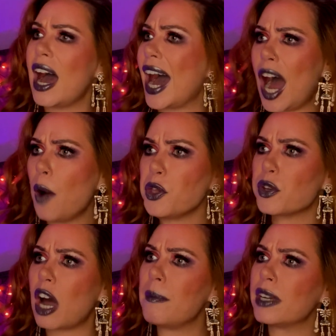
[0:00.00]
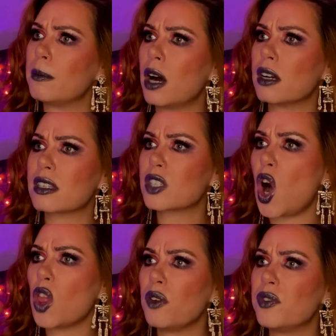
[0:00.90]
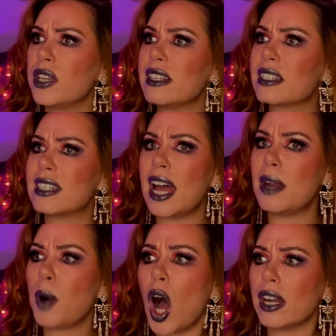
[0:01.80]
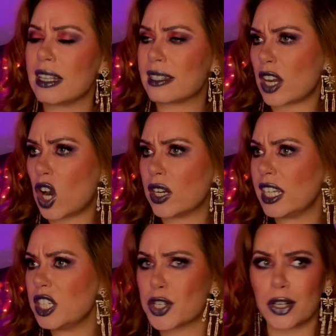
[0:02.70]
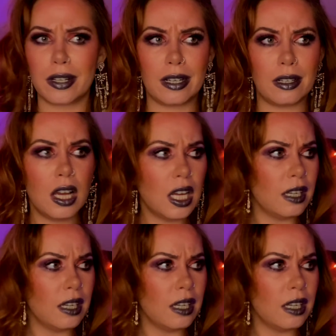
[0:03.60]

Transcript: how are you coming amongst all of these dead bodies that aren't injured and